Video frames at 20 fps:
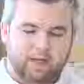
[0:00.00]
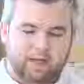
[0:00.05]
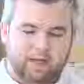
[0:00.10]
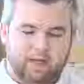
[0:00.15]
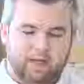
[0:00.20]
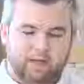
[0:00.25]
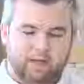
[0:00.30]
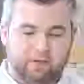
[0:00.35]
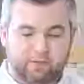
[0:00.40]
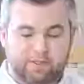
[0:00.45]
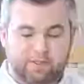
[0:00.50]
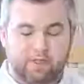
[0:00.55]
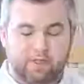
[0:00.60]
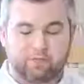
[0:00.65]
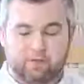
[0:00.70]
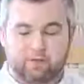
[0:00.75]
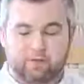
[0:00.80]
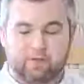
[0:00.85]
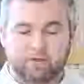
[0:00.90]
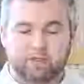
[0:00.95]
And I was then
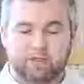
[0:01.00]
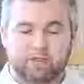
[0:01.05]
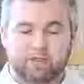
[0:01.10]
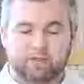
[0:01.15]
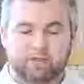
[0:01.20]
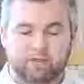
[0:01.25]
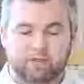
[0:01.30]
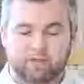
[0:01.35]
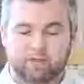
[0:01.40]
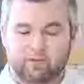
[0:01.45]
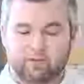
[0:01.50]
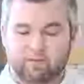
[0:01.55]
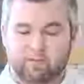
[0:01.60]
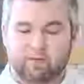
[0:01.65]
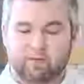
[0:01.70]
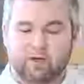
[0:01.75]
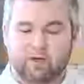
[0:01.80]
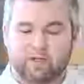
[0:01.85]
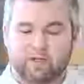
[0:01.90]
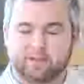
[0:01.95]
recruited into
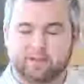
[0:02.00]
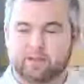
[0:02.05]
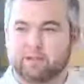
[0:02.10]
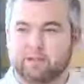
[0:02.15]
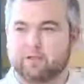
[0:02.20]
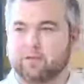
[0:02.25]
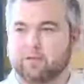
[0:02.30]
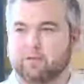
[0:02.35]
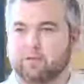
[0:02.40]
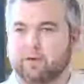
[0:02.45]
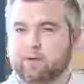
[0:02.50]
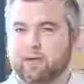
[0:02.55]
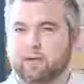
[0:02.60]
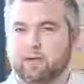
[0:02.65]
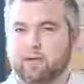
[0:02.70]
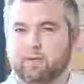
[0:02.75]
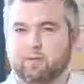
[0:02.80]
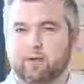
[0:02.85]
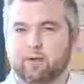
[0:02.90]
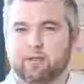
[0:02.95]
Reprise Digital, where
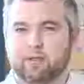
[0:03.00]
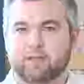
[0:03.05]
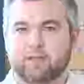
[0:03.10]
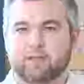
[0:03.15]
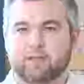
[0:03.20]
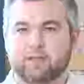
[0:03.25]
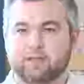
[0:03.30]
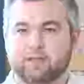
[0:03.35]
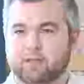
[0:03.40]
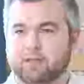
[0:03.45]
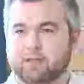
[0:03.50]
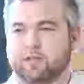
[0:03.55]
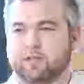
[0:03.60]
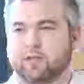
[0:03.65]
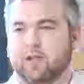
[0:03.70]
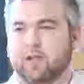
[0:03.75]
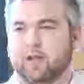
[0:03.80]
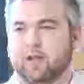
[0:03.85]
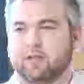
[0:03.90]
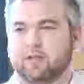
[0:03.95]
I worked in search
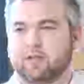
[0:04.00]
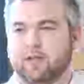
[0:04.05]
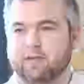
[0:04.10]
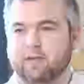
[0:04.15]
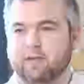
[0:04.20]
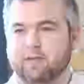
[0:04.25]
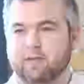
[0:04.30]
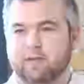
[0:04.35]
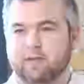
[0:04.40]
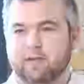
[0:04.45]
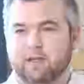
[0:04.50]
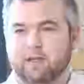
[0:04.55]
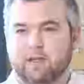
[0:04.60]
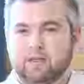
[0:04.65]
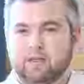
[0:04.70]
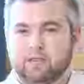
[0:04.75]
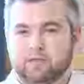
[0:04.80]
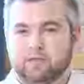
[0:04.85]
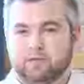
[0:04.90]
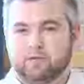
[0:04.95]
and content.
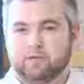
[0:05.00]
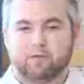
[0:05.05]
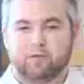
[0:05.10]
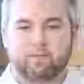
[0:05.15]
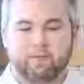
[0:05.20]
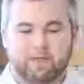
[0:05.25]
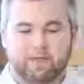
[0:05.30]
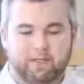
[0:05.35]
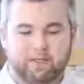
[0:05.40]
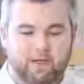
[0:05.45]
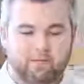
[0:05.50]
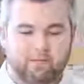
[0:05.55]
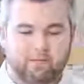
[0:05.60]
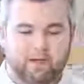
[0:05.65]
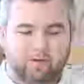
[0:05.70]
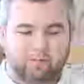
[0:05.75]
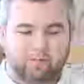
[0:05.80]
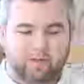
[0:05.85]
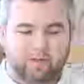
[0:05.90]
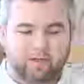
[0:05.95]
So during my time
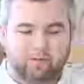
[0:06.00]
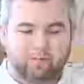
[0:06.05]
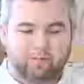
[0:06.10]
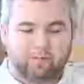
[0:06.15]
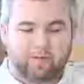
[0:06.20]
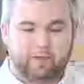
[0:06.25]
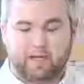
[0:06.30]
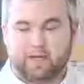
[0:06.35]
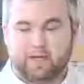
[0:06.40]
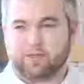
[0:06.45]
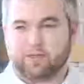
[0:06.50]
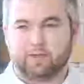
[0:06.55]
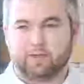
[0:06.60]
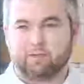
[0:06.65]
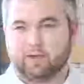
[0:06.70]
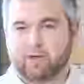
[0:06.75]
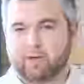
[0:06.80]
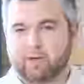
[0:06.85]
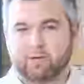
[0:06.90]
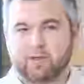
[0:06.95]
there, we actually,
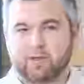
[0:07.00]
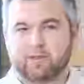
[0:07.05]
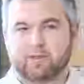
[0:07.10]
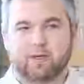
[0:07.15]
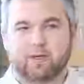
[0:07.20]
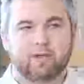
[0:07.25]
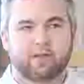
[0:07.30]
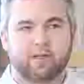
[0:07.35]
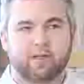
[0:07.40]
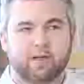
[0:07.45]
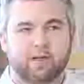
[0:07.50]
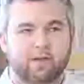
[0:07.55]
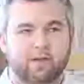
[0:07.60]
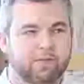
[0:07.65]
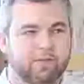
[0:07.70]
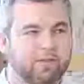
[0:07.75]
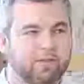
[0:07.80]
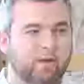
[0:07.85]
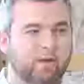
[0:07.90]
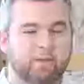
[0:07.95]
when I started there, it
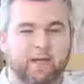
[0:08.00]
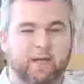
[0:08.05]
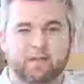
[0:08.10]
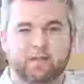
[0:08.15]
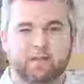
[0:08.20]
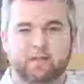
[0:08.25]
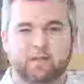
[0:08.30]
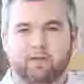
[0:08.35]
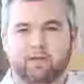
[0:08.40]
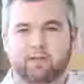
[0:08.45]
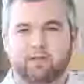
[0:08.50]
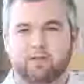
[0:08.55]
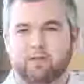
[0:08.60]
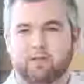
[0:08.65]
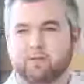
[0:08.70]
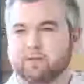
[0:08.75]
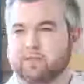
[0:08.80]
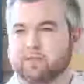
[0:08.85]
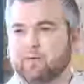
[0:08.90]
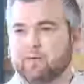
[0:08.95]
was all paid search
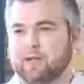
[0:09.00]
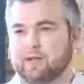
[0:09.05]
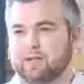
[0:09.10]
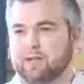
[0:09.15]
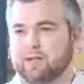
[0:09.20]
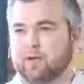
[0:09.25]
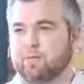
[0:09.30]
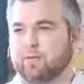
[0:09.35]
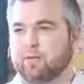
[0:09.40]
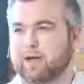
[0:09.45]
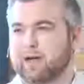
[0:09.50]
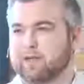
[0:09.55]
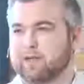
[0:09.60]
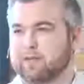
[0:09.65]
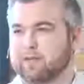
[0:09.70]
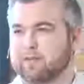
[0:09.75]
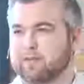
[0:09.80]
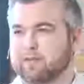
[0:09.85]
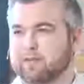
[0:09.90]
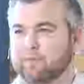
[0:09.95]
and there was no SEO
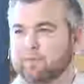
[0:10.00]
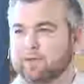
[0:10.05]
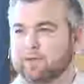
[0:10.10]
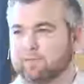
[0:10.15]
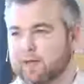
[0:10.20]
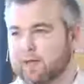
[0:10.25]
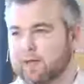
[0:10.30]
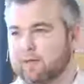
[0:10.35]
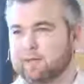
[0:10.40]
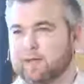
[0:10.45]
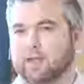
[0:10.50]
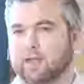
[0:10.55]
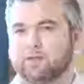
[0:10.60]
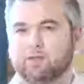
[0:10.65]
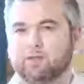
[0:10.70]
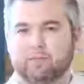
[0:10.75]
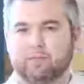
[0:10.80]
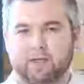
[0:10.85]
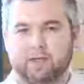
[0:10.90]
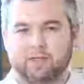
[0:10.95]
practice, so we developed that
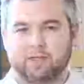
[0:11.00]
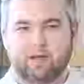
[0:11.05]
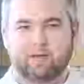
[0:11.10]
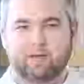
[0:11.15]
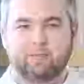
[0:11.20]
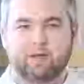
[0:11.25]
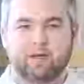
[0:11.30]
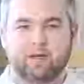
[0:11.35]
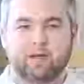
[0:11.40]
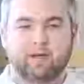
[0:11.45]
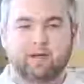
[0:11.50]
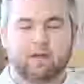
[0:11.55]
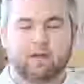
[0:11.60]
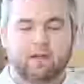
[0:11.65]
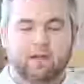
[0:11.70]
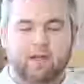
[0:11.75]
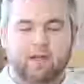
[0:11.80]
during my time there,